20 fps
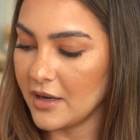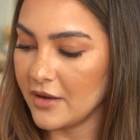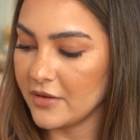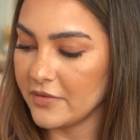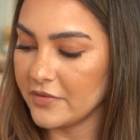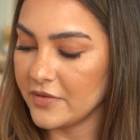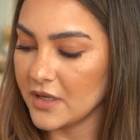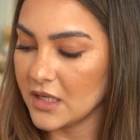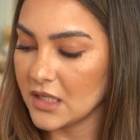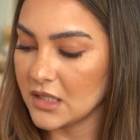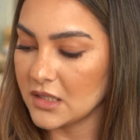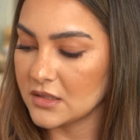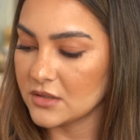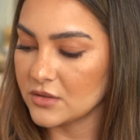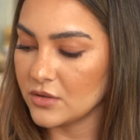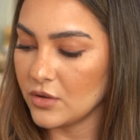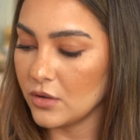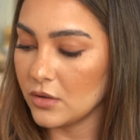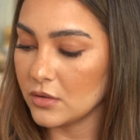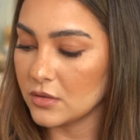I think it is
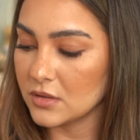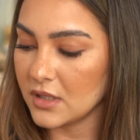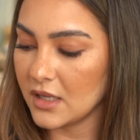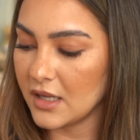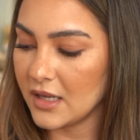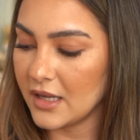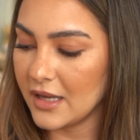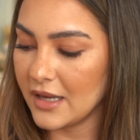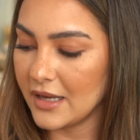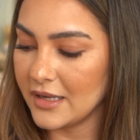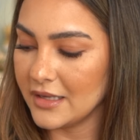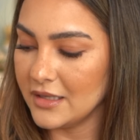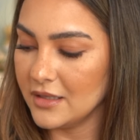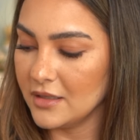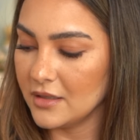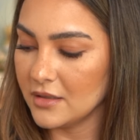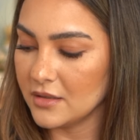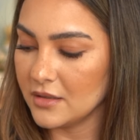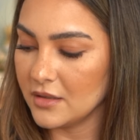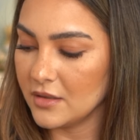called
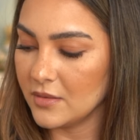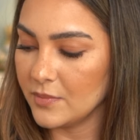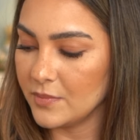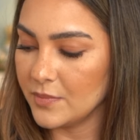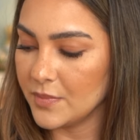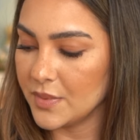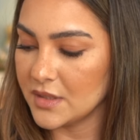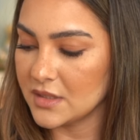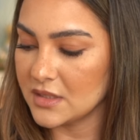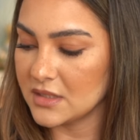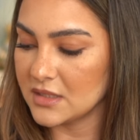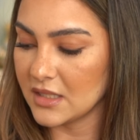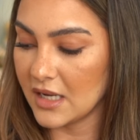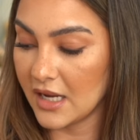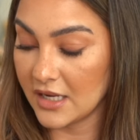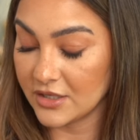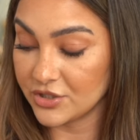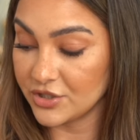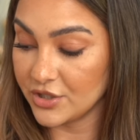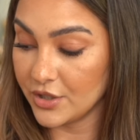Khair
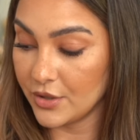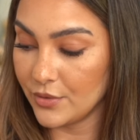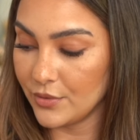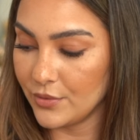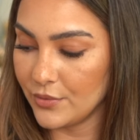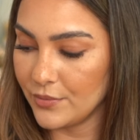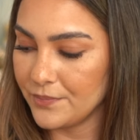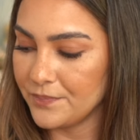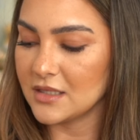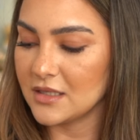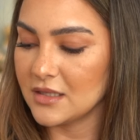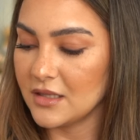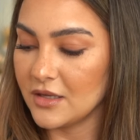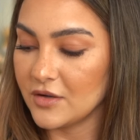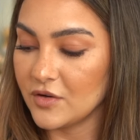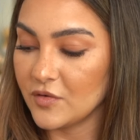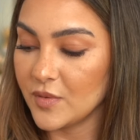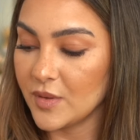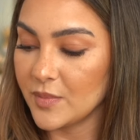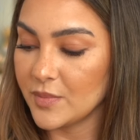Pistachio. A
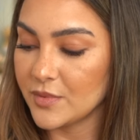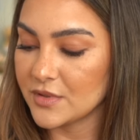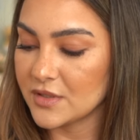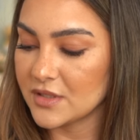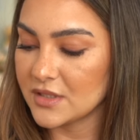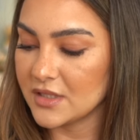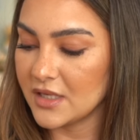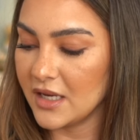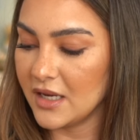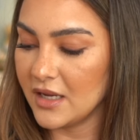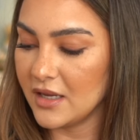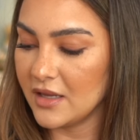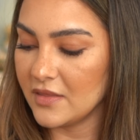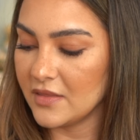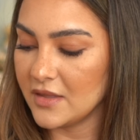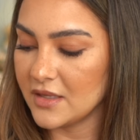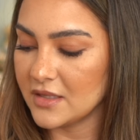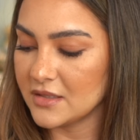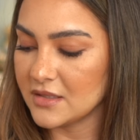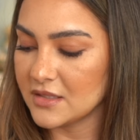lot of people say
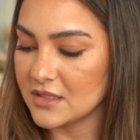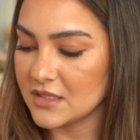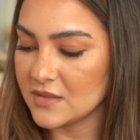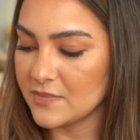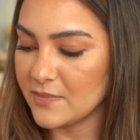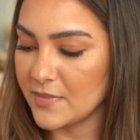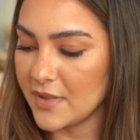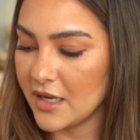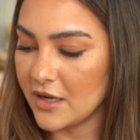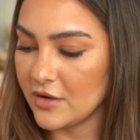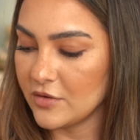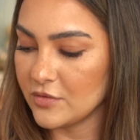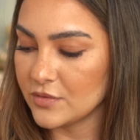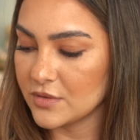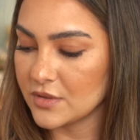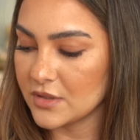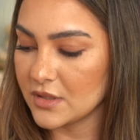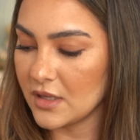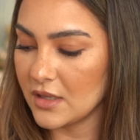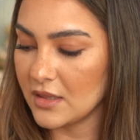that it
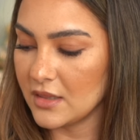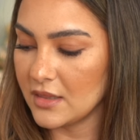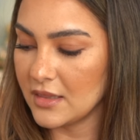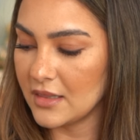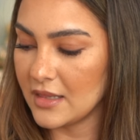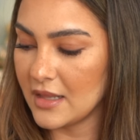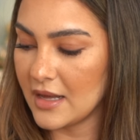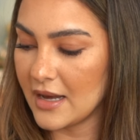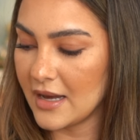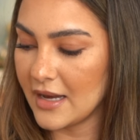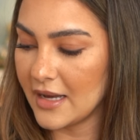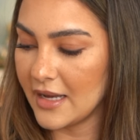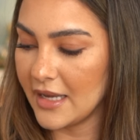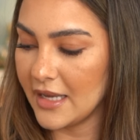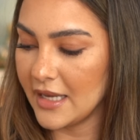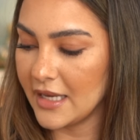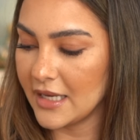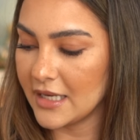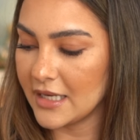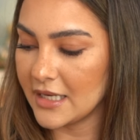smells
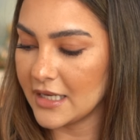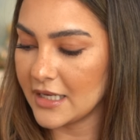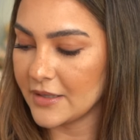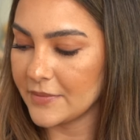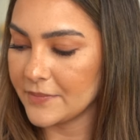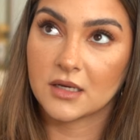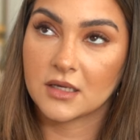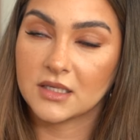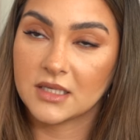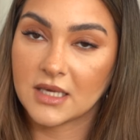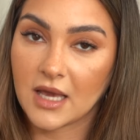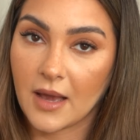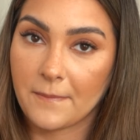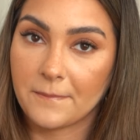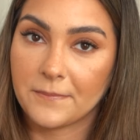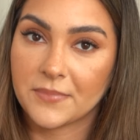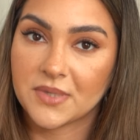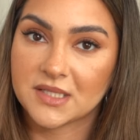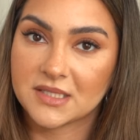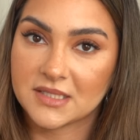like
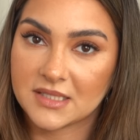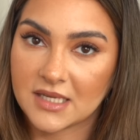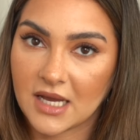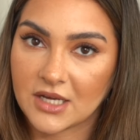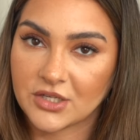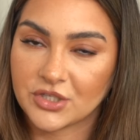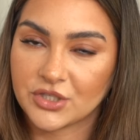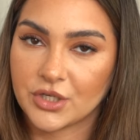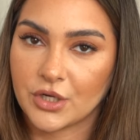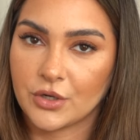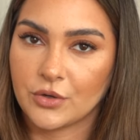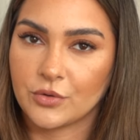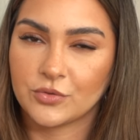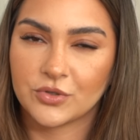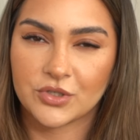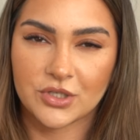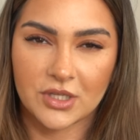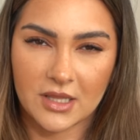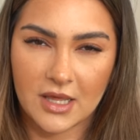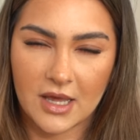Yum Pistachio
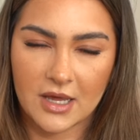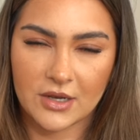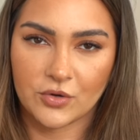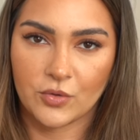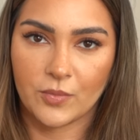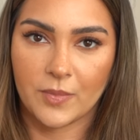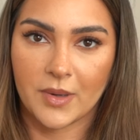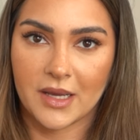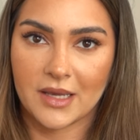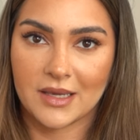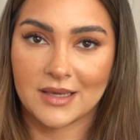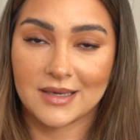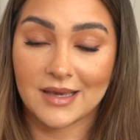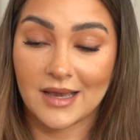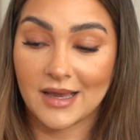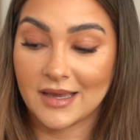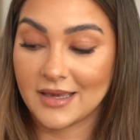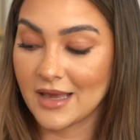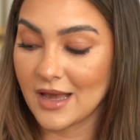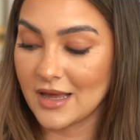Gelato by
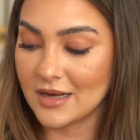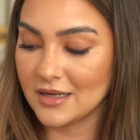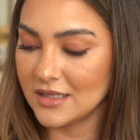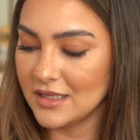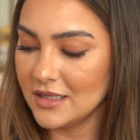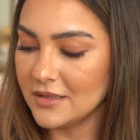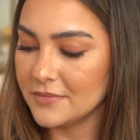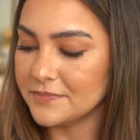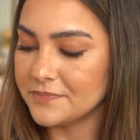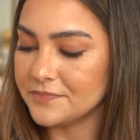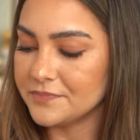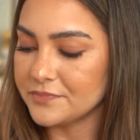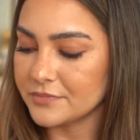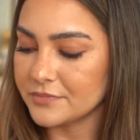Kayali.